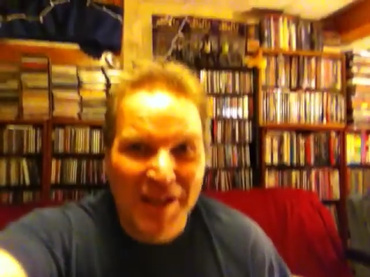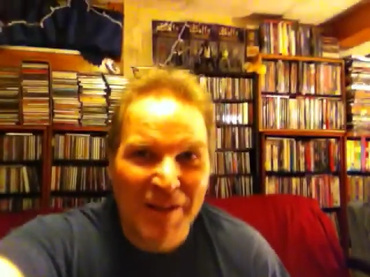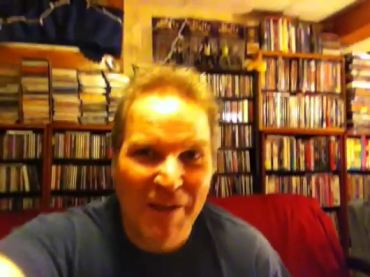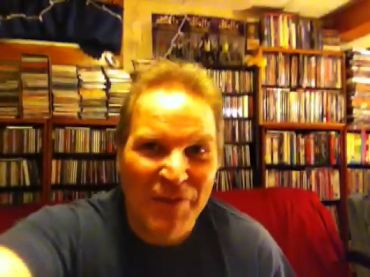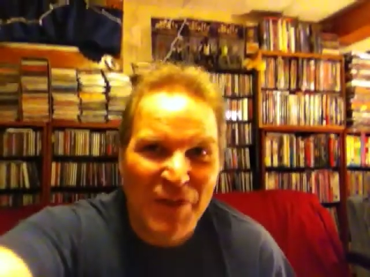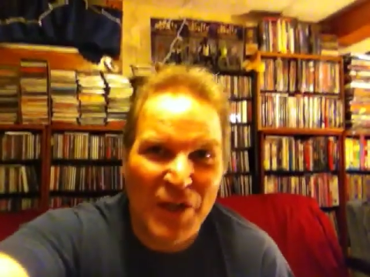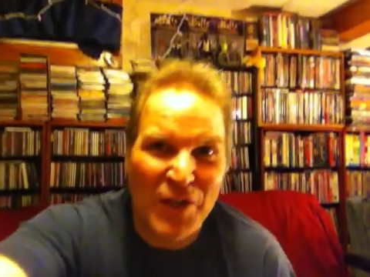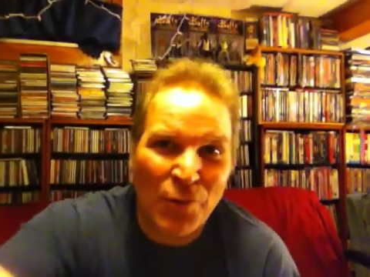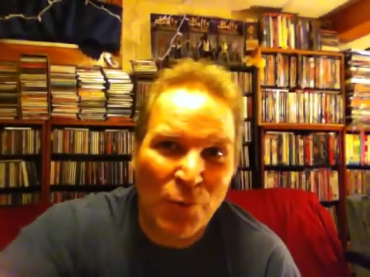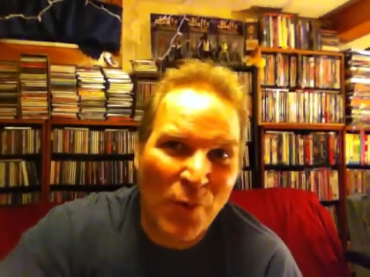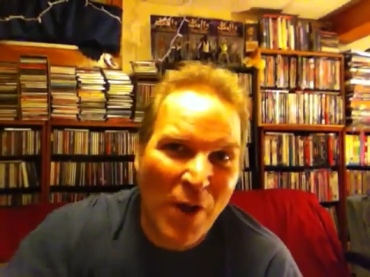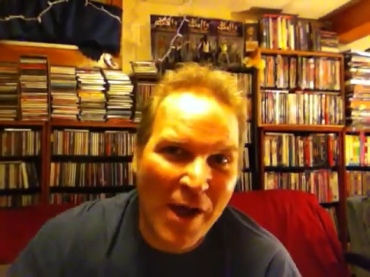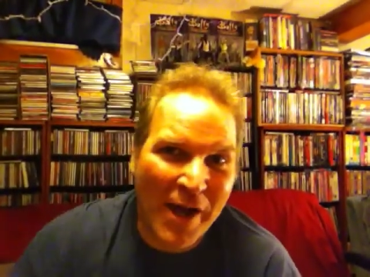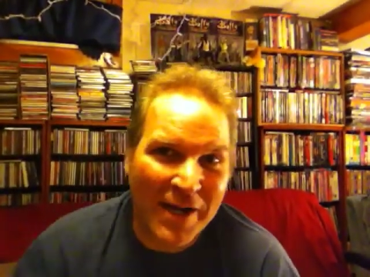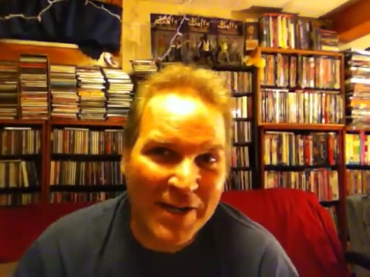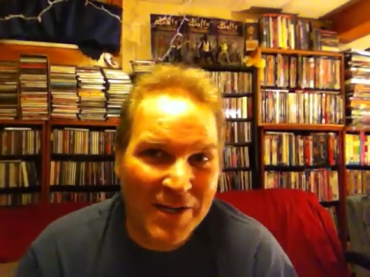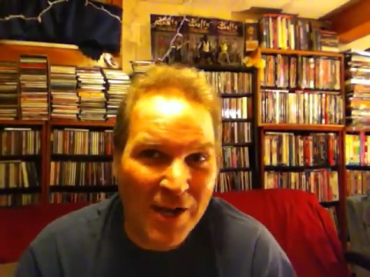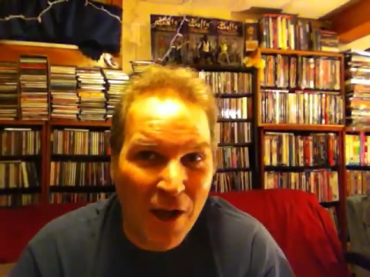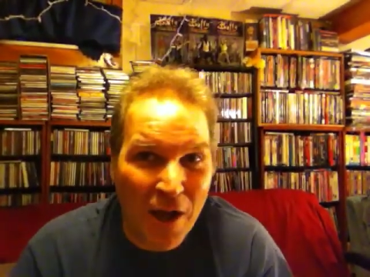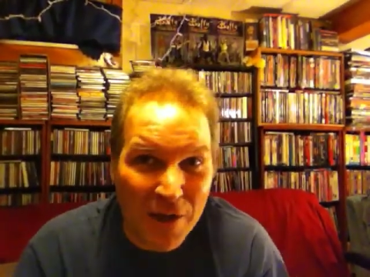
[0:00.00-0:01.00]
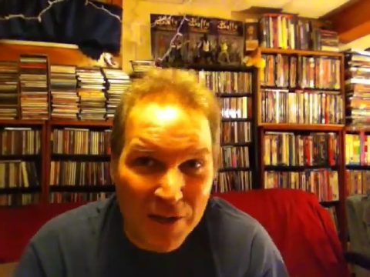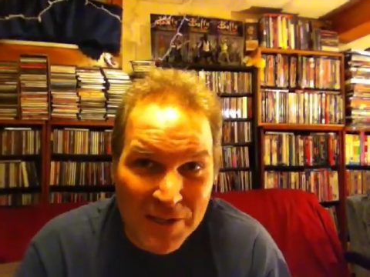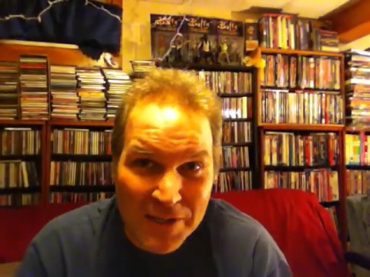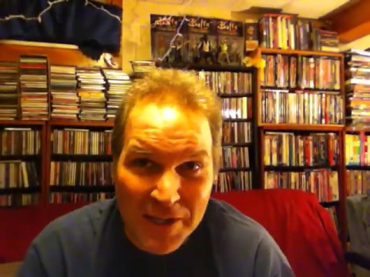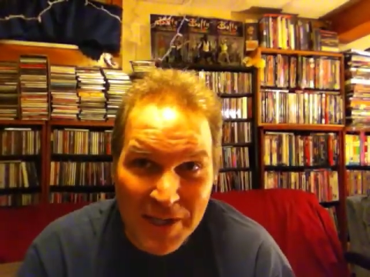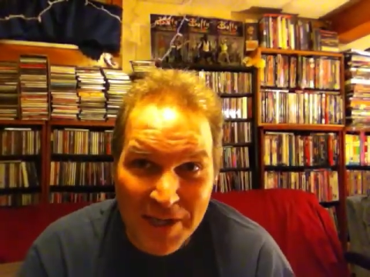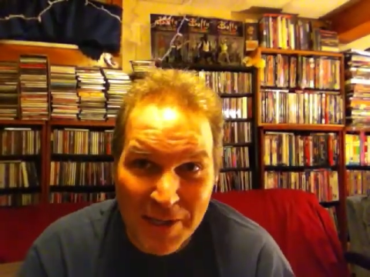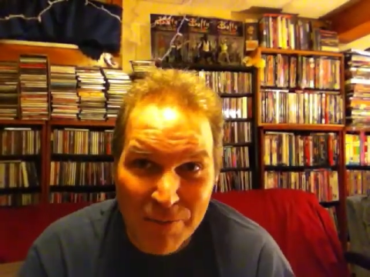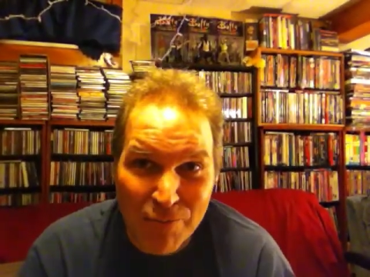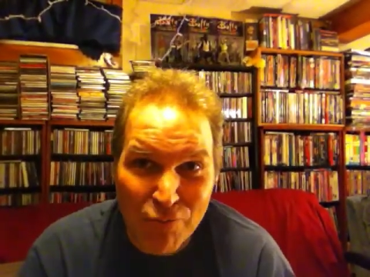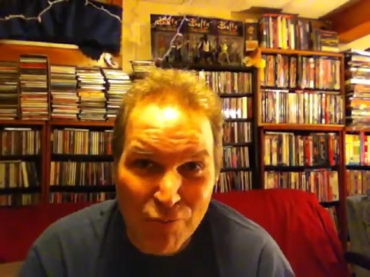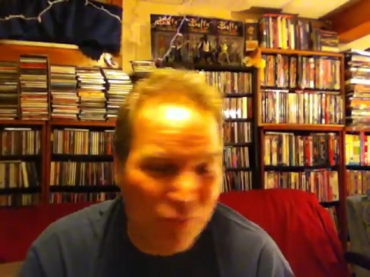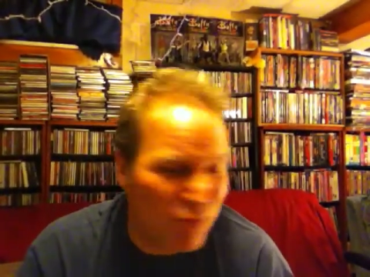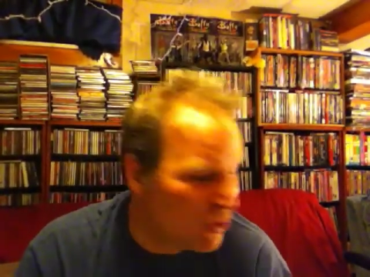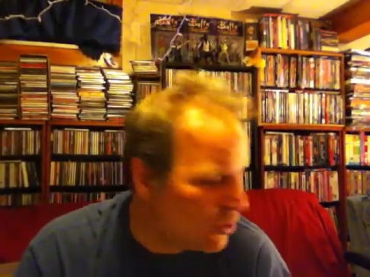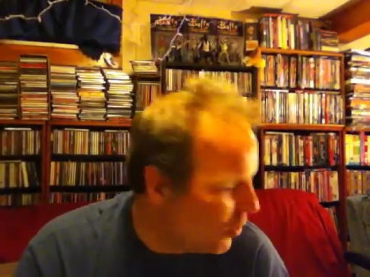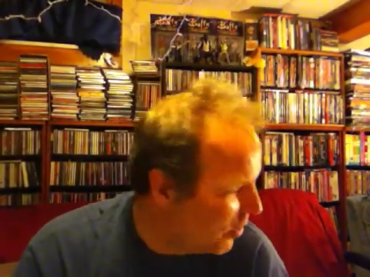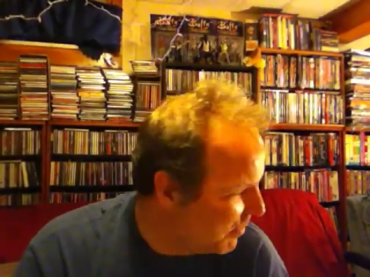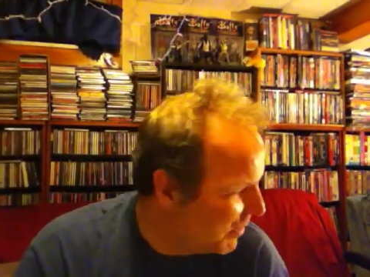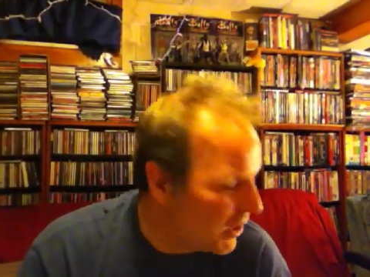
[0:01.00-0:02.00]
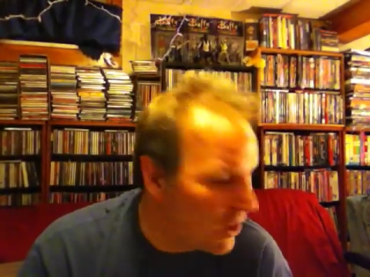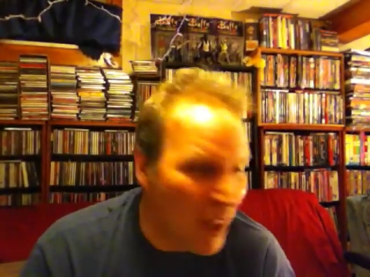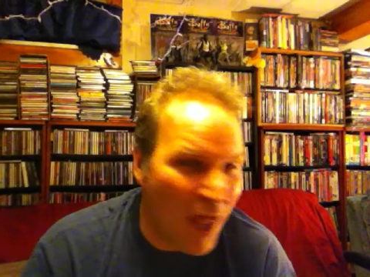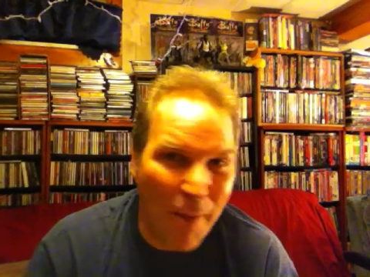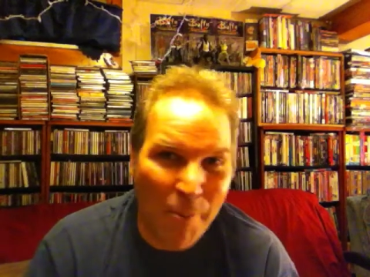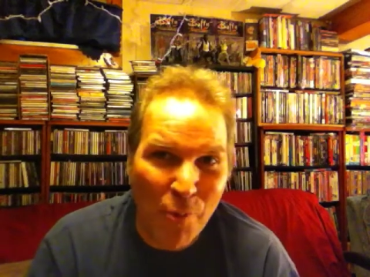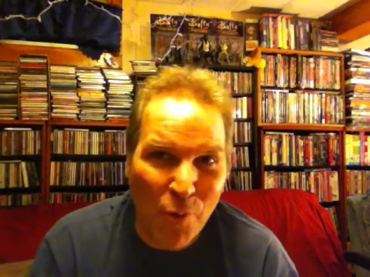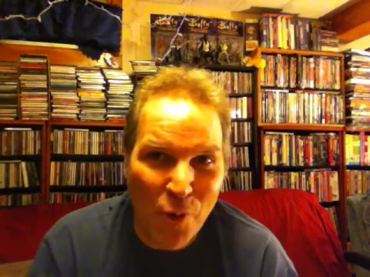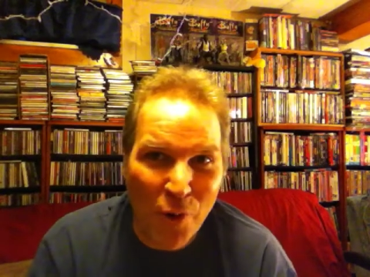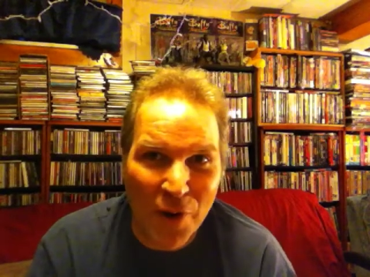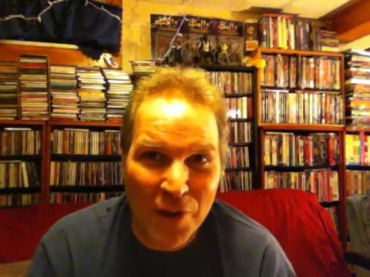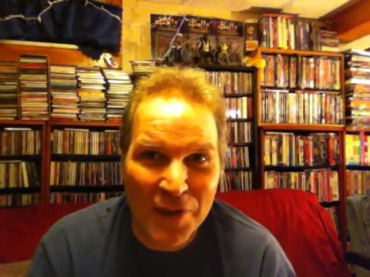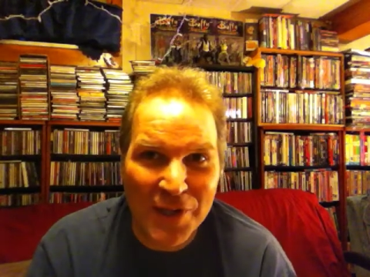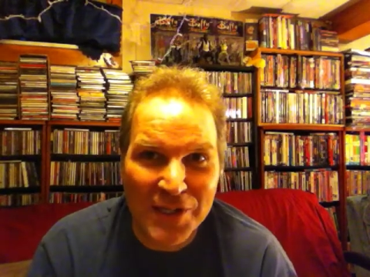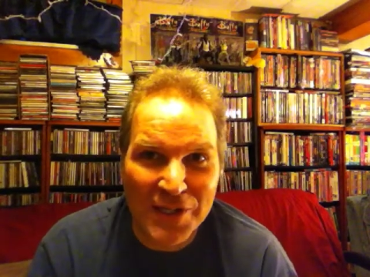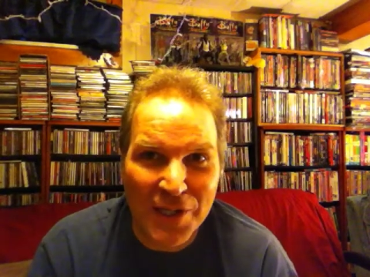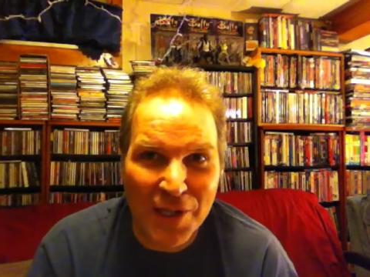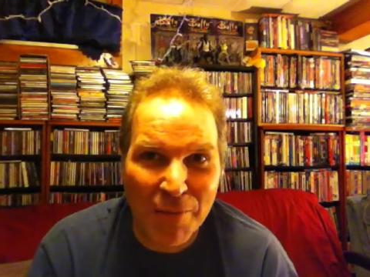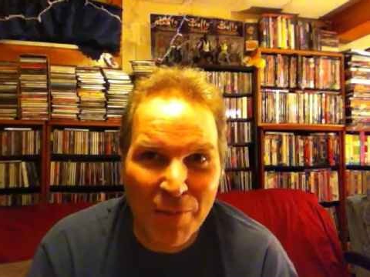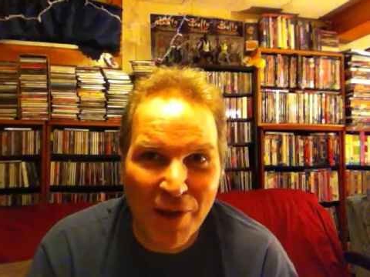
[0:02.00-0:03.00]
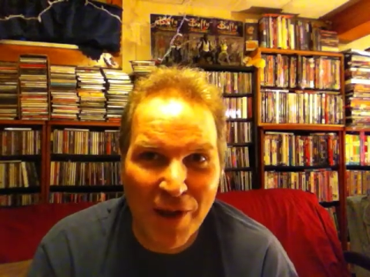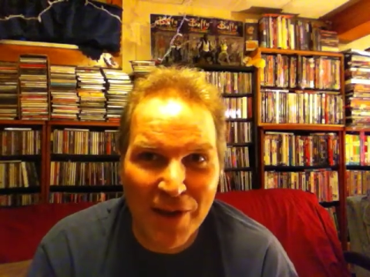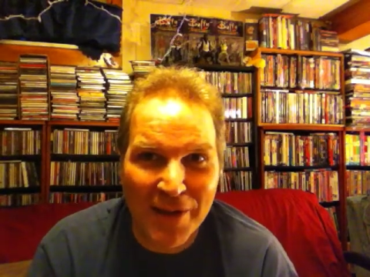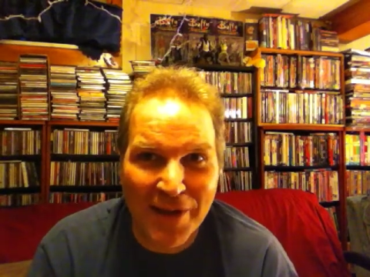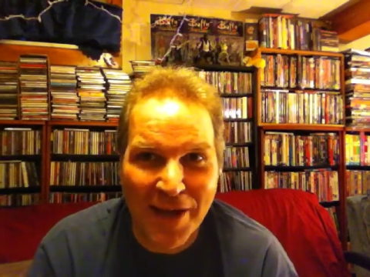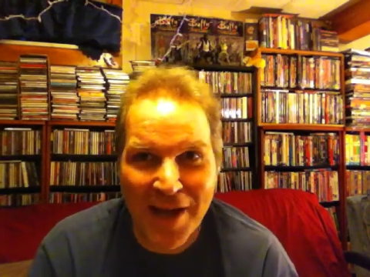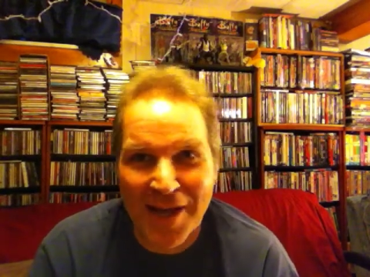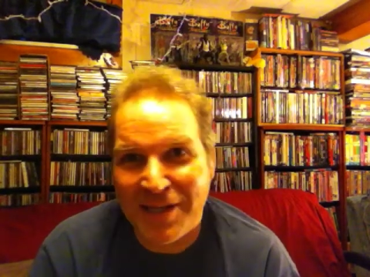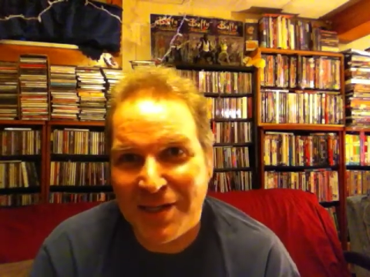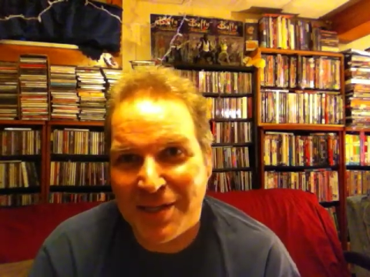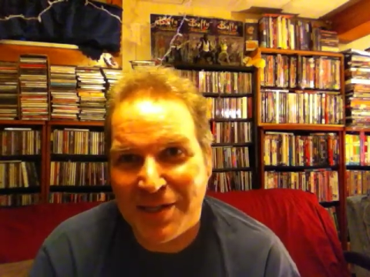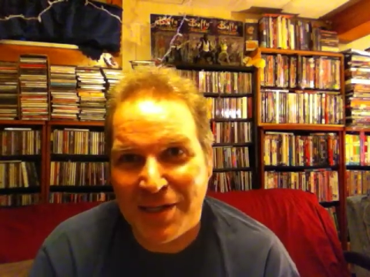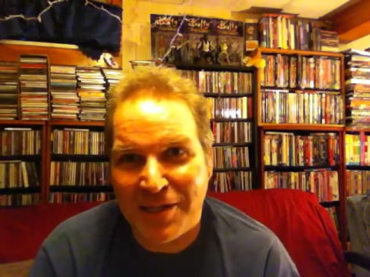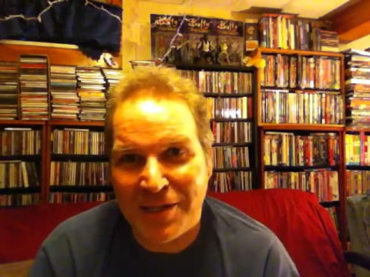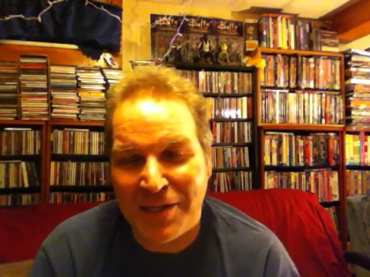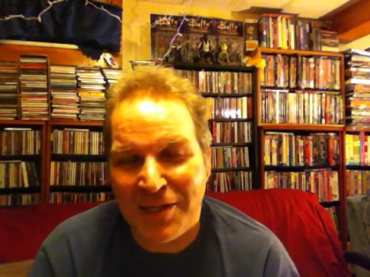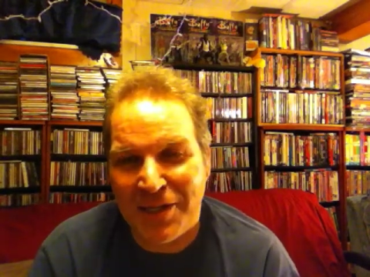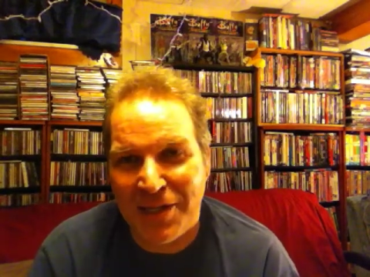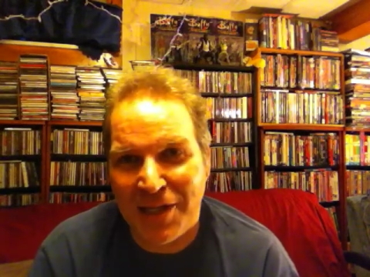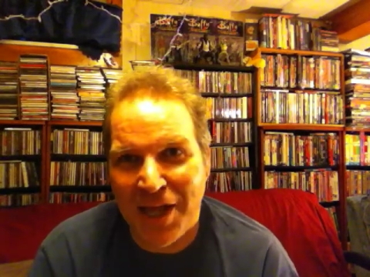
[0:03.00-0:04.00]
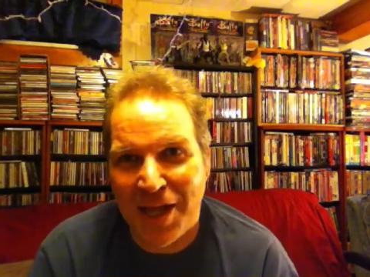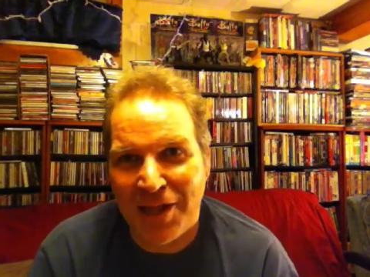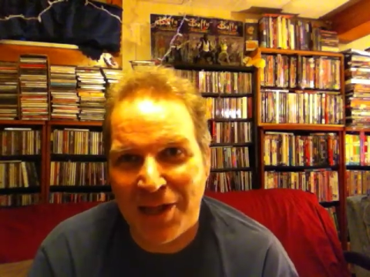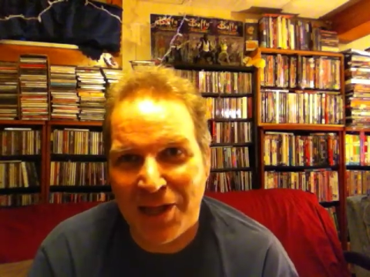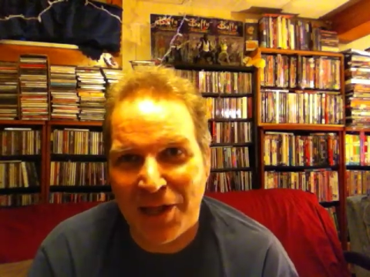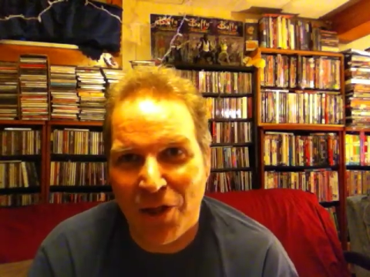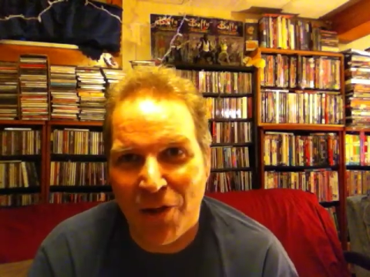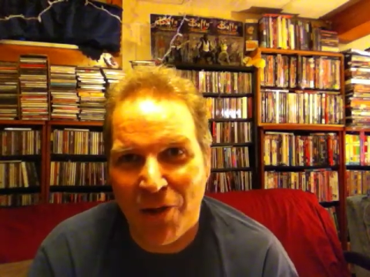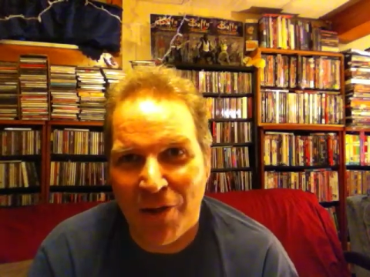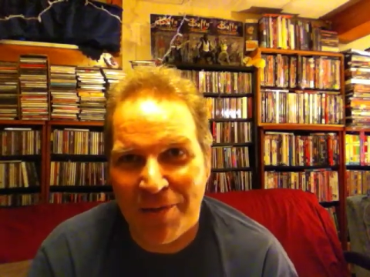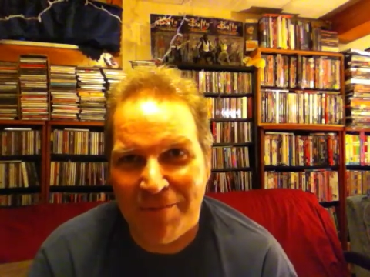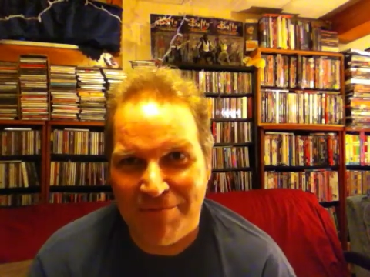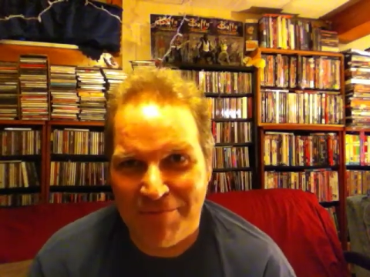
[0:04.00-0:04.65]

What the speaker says: I think the Rocket Dog is going to join me a lot more on these little podcasts because I need that little